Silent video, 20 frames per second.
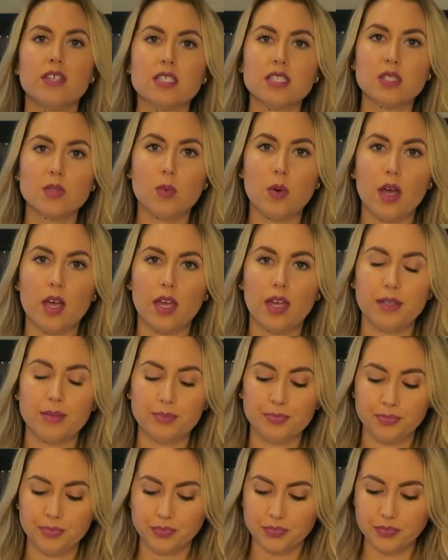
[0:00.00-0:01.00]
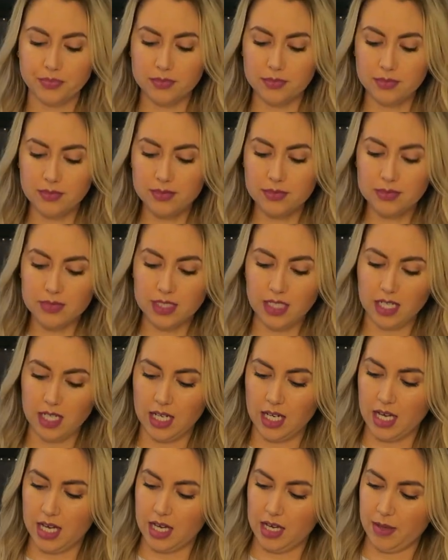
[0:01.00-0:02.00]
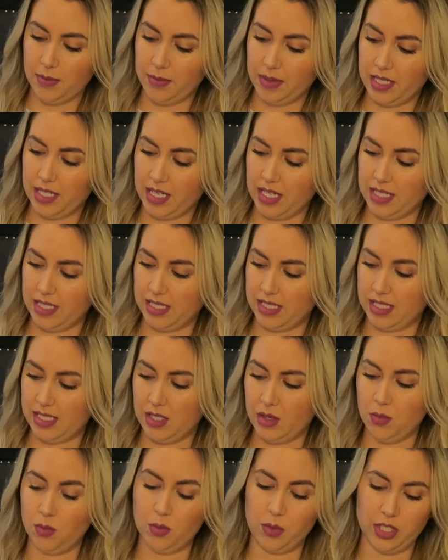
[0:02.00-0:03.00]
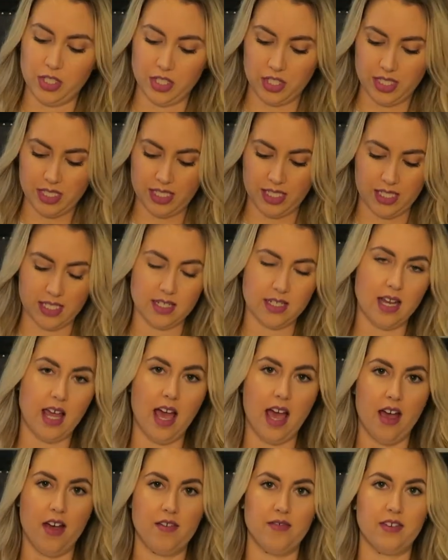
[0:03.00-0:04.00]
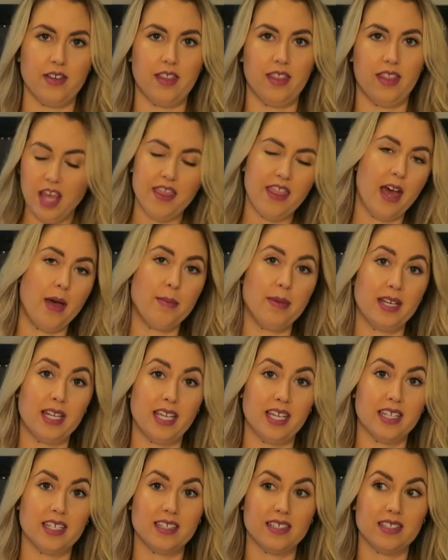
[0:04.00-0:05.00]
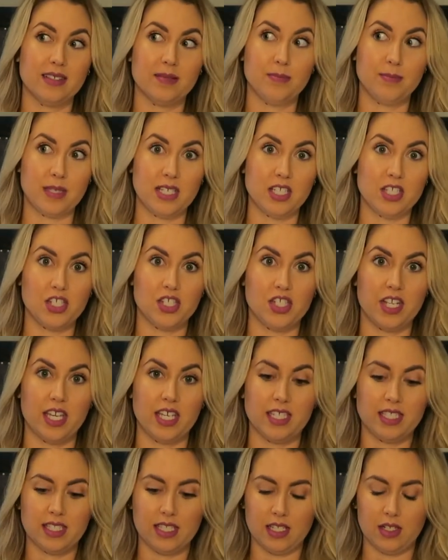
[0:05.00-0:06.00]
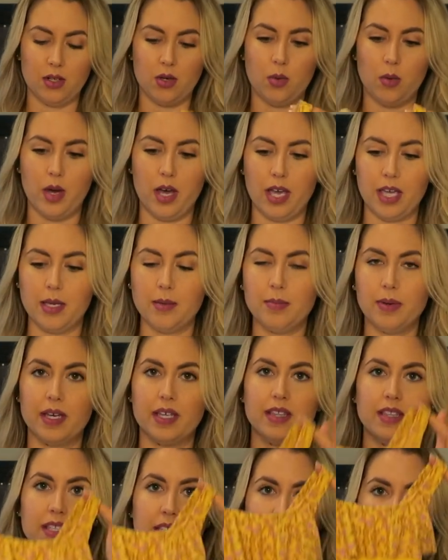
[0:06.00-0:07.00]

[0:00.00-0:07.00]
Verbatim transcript: this one. Uh, because we just didn't have that many beach days in Hawaii, but